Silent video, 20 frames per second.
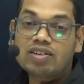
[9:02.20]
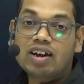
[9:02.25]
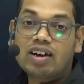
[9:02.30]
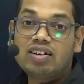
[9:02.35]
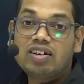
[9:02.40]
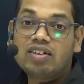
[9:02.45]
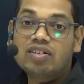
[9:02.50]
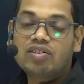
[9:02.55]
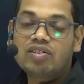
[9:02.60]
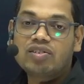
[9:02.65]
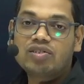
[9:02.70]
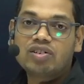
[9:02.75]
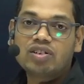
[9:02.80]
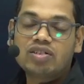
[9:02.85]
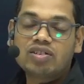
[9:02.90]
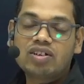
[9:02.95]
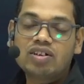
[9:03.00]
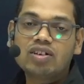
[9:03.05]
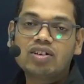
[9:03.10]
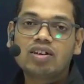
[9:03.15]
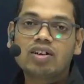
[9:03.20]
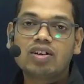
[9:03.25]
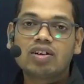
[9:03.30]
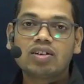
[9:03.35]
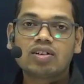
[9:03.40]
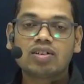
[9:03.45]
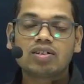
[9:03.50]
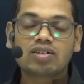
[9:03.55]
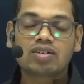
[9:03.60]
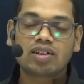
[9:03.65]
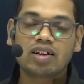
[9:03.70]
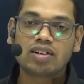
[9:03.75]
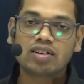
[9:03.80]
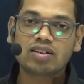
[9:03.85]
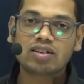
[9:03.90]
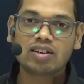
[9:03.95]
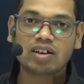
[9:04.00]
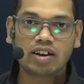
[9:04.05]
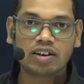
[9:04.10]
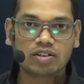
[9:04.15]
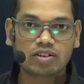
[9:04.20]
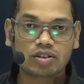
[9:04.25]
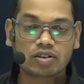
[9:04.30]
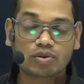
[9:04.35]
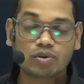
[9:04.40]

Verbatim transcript: and increase in the cell size.